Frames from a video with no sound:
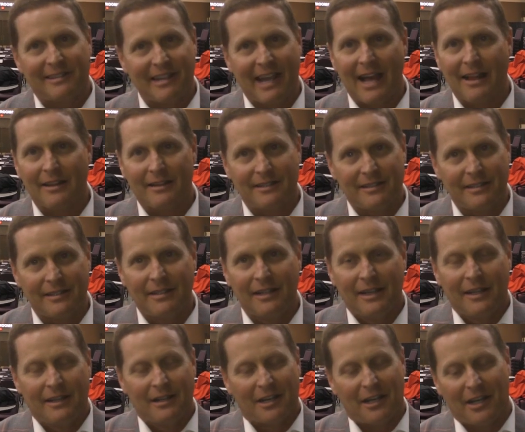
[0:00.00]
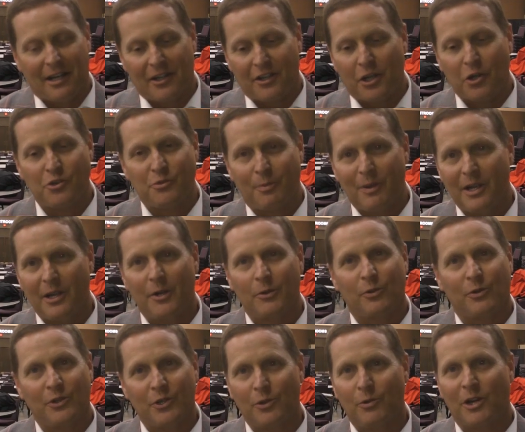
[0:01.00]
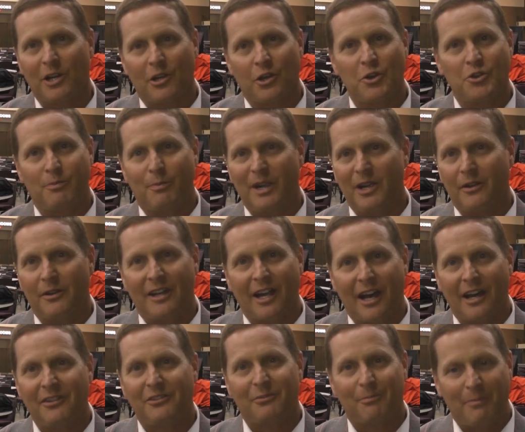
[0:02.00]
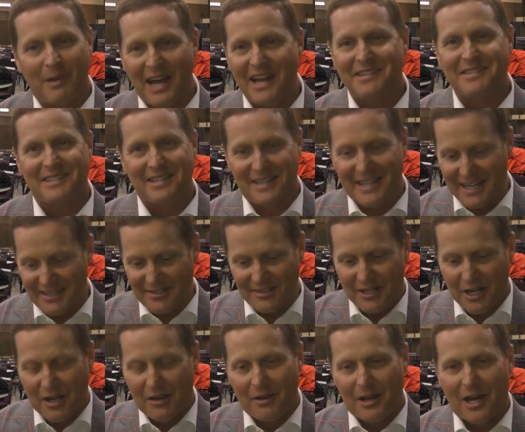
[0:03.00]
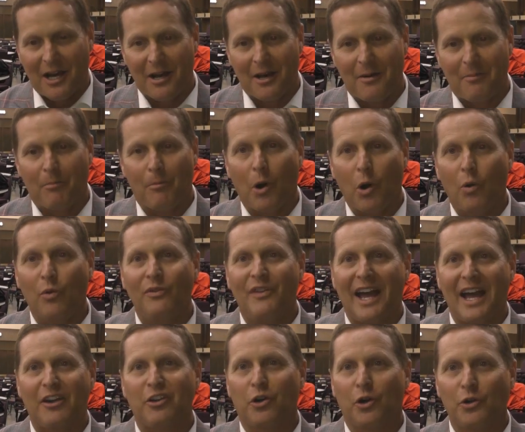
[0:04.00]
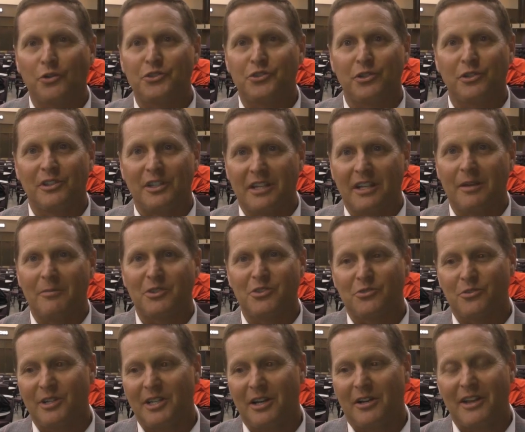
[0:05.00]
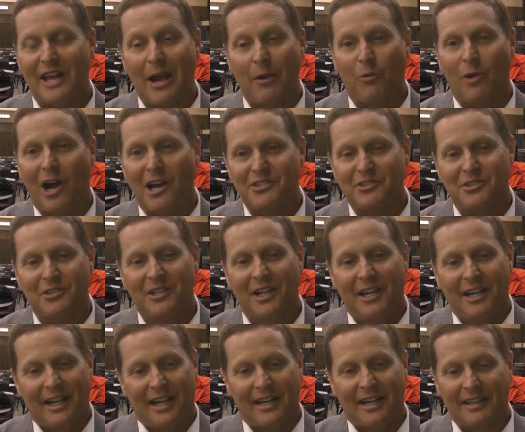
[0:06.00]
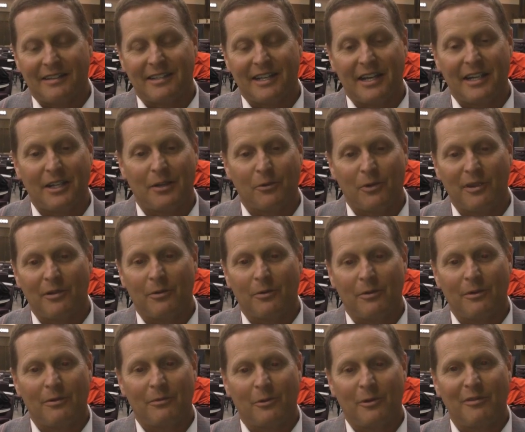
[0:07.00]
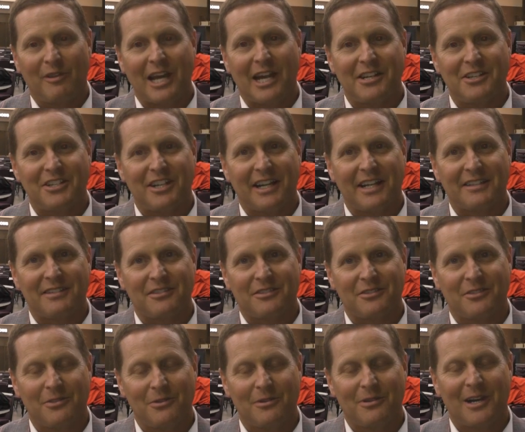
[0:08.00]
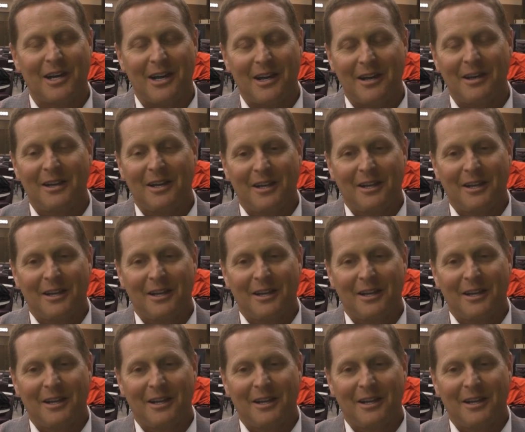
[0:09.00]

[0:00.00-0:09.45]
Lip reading: talented. Coach Beard will do what Coach Beard does best, and that's mold that culture and the chemistry on that roster. And I tell you, we got a chance to